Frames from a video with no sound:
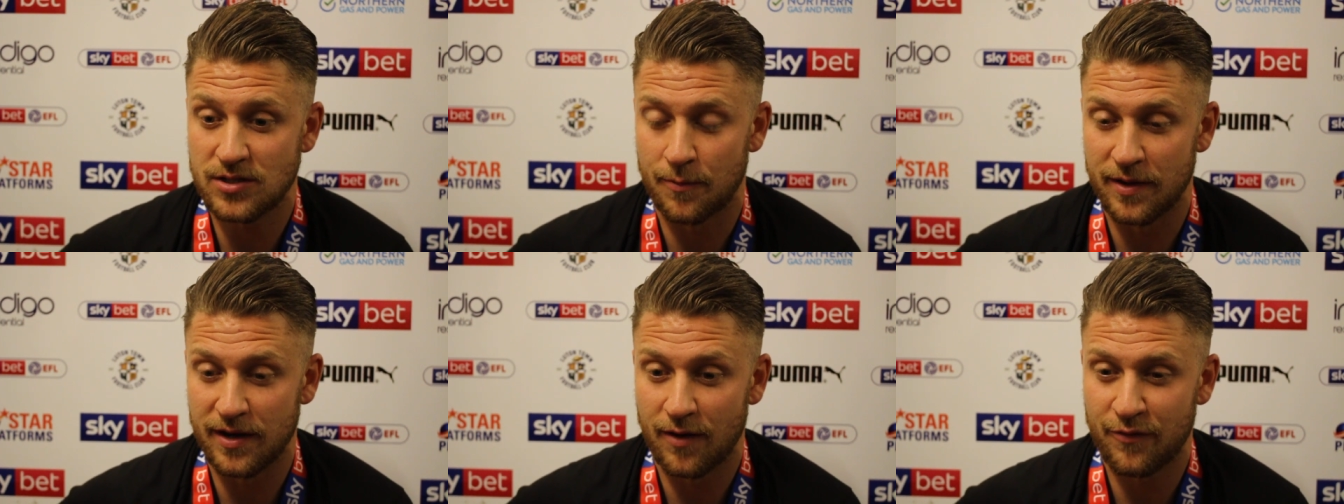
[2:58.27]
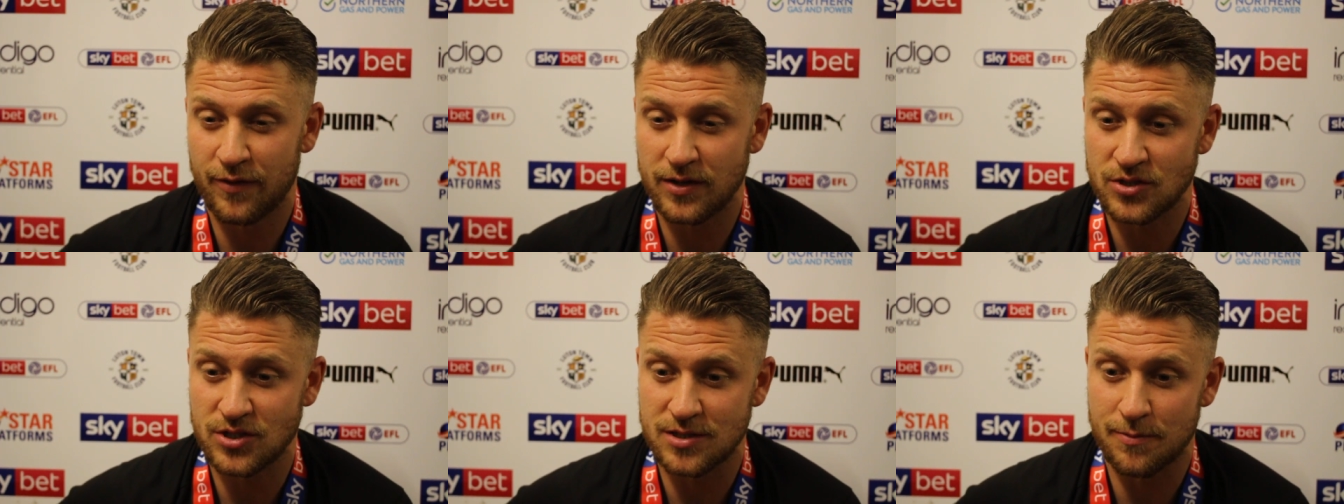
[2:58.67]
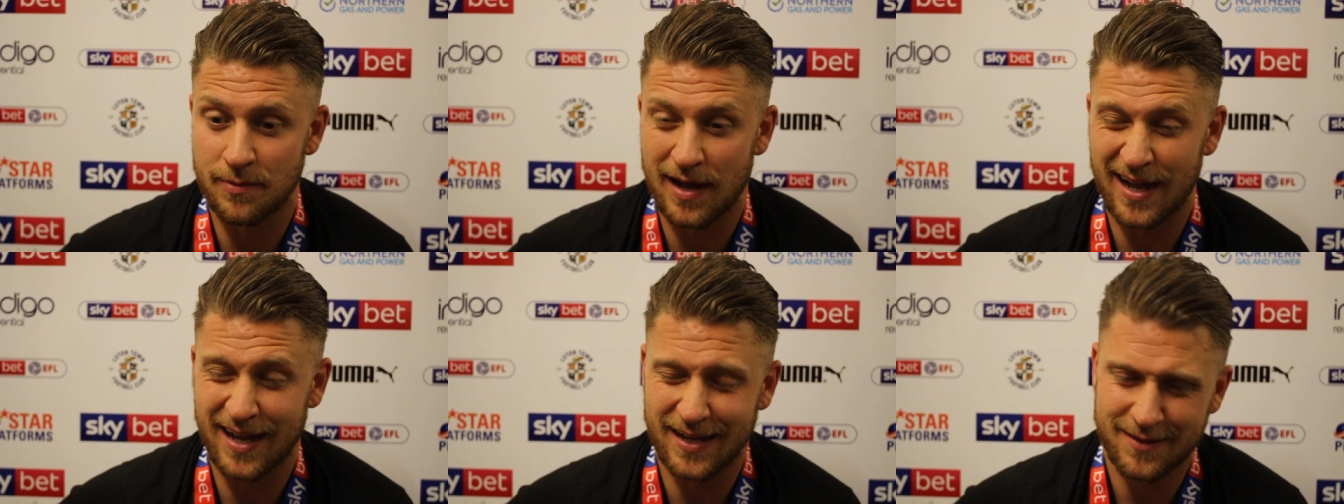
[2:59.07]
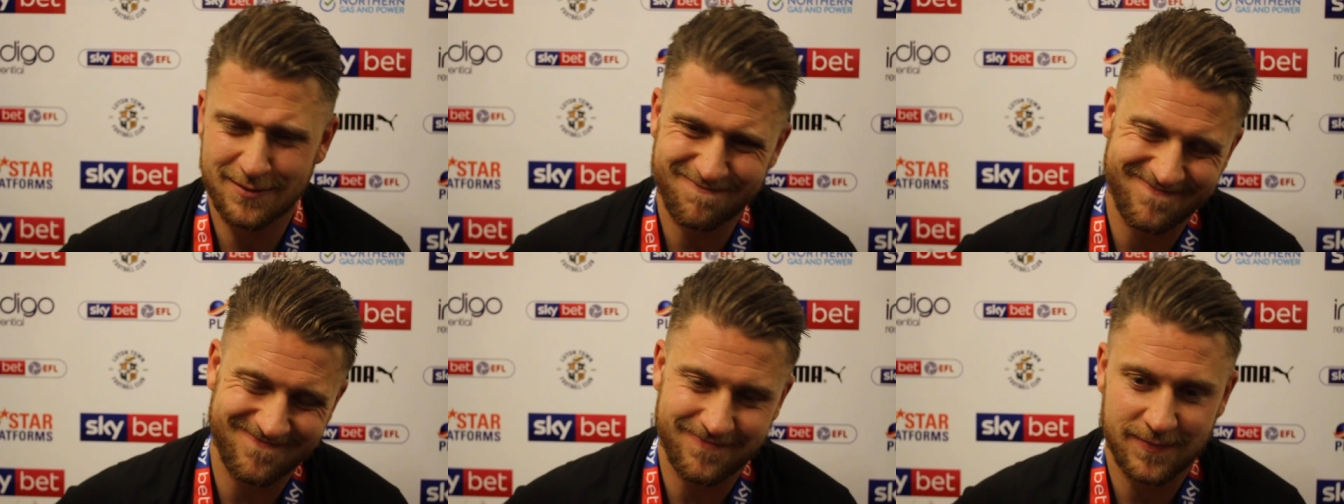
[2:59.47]
I mean, I think she's about
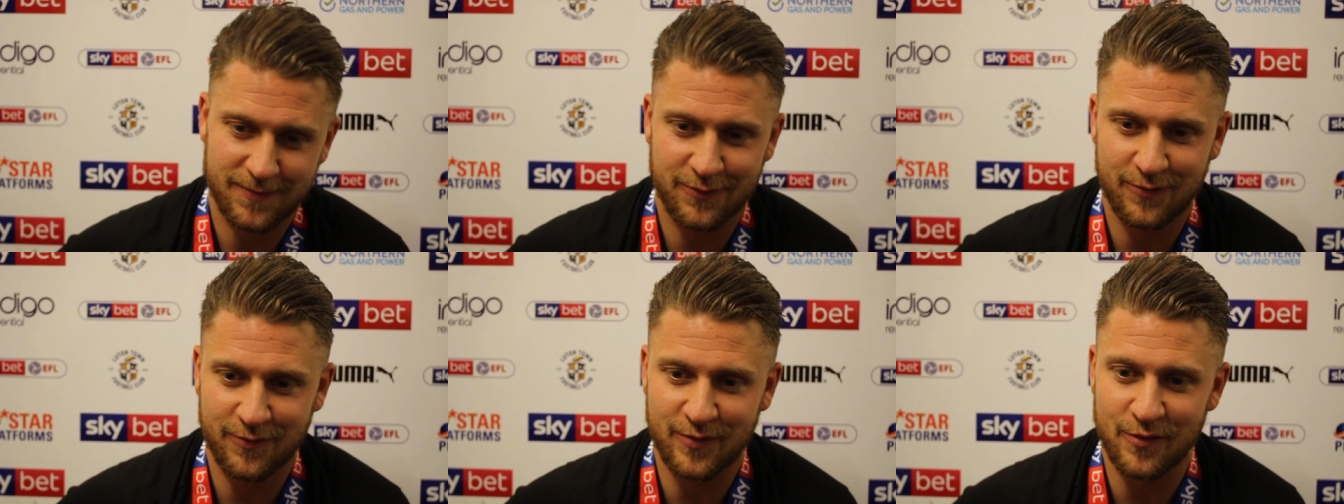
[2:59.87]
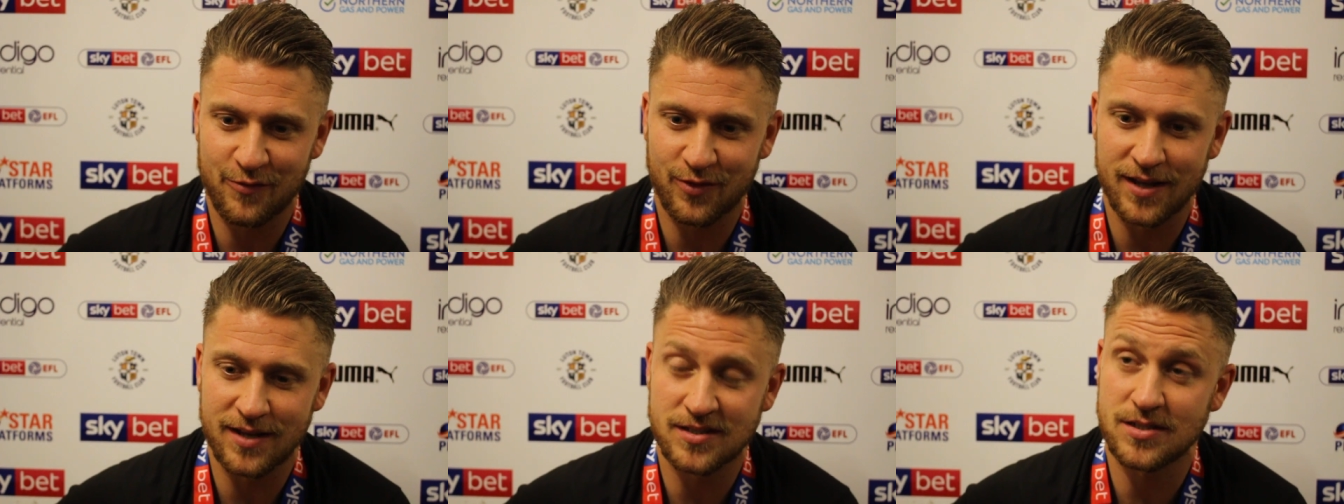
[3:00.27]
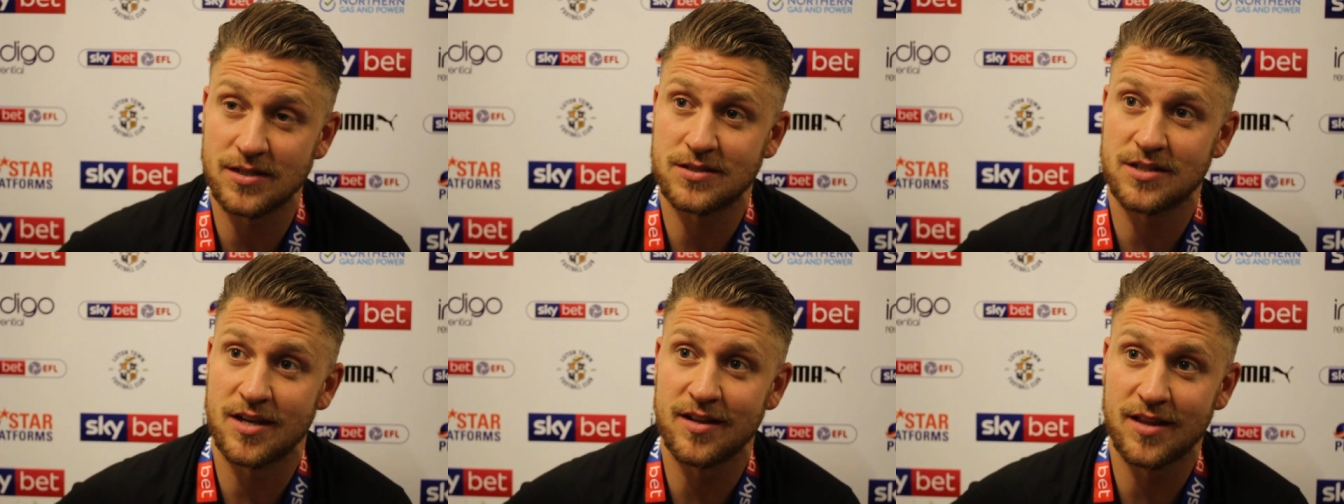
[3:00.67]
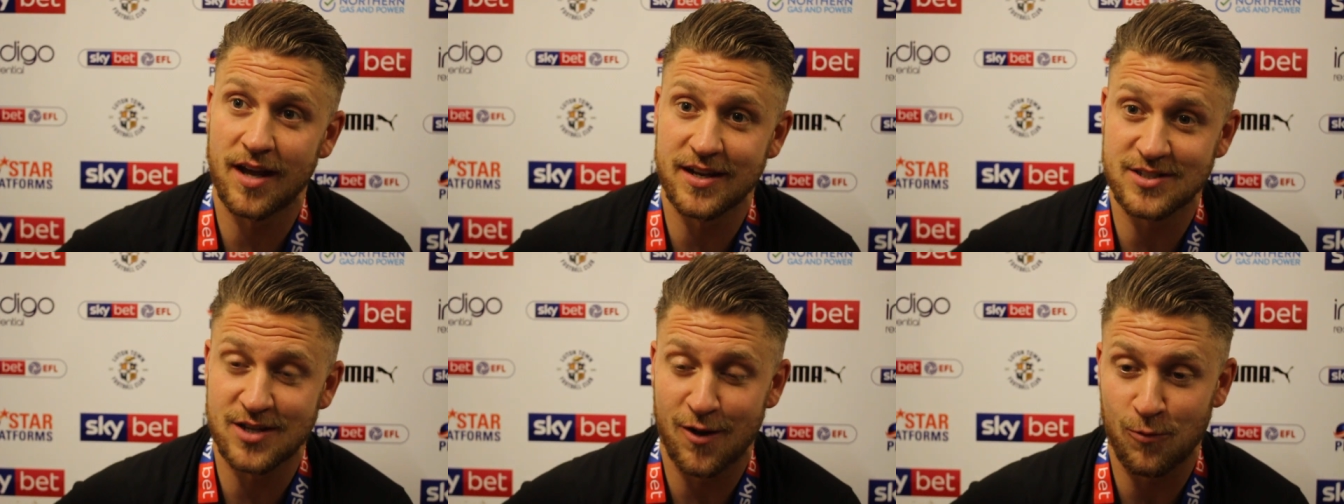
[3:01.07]
15, 16
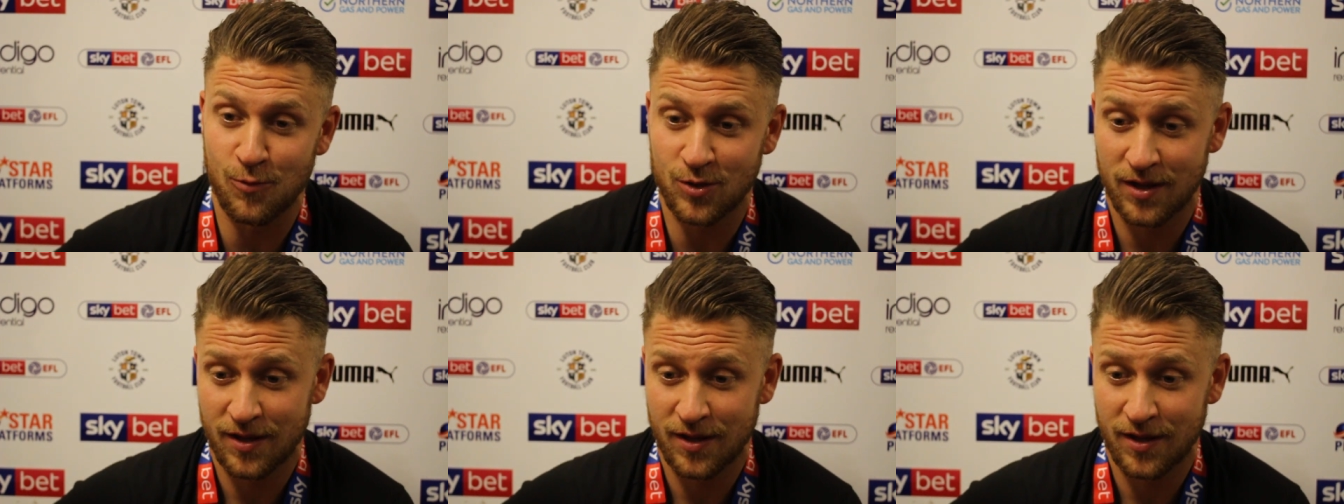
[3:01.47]
days old.